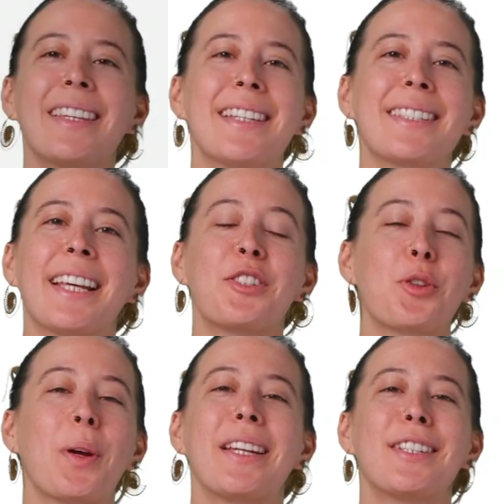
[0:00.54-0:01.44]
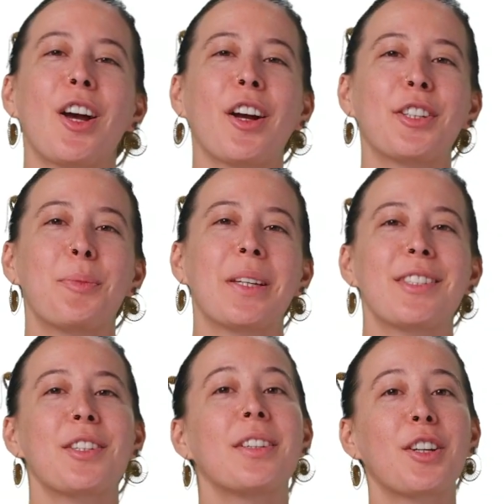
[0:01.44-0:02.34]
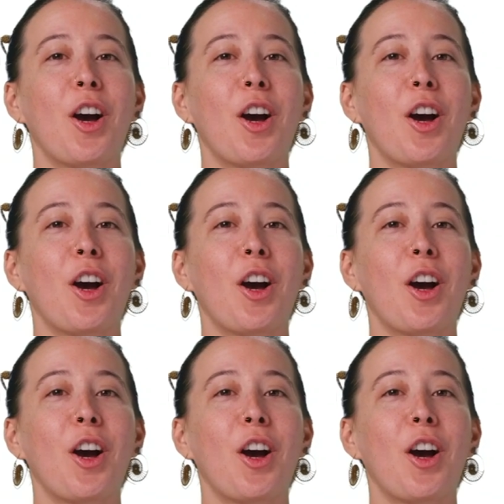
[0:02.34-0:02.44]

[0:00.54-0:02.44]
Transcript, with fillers: things like training documents,